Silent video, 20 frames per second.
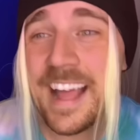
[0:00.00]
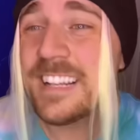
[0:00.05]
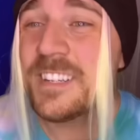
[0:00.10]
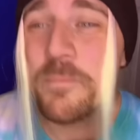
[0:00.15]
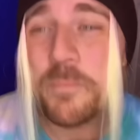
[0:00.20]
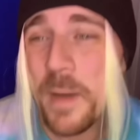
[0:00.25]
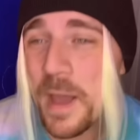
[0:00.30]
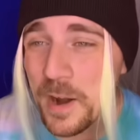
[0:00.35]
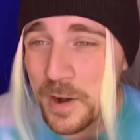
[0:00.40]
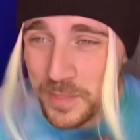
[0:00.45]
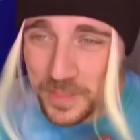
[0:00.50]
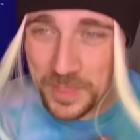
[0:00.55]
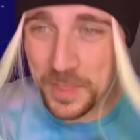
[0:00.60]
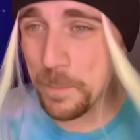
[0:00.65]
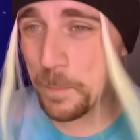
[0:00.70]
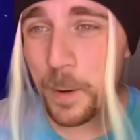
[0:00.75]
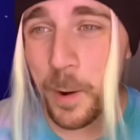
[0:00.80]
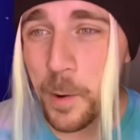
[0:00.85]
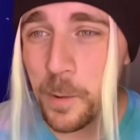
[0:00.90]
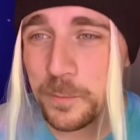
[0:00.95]
better than the
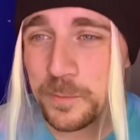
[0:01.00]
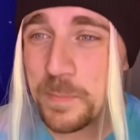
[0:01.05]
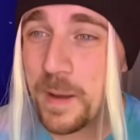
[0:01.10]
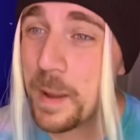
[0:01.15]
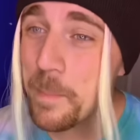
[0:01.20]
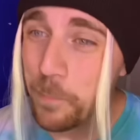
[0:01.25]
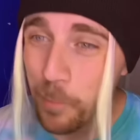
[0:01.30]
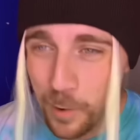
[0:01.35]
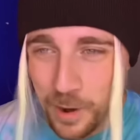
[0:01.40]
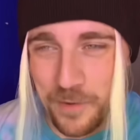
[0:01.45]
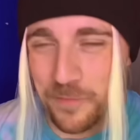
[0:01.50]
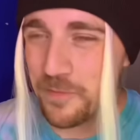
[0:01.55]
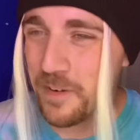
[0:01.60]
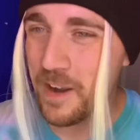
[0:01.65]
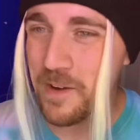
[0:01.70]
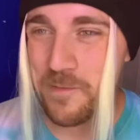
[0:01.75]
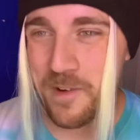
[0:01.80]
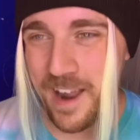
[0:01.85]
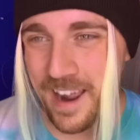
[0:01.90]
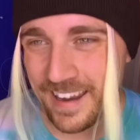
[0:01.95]
poems my boyfriend
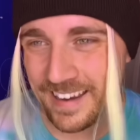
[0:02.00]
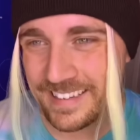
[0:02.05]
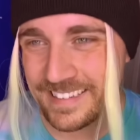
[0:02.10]
writes.